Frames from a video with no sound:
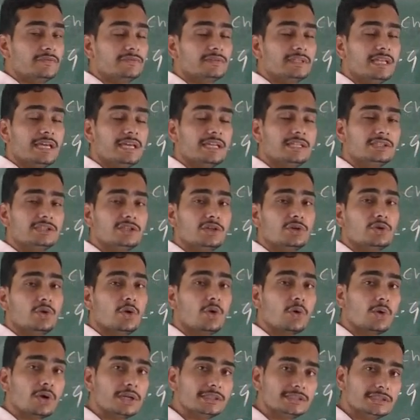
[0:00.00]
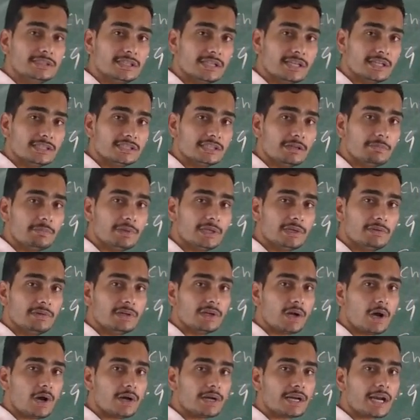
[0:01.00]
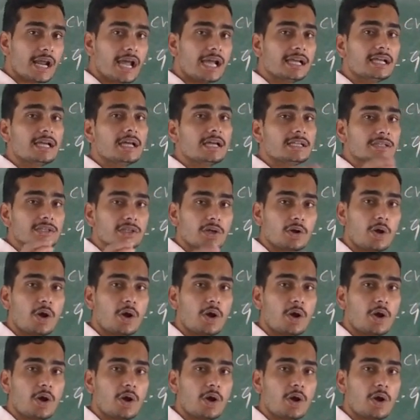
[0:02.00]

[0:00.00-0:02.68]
If there is a no consideration between contract, the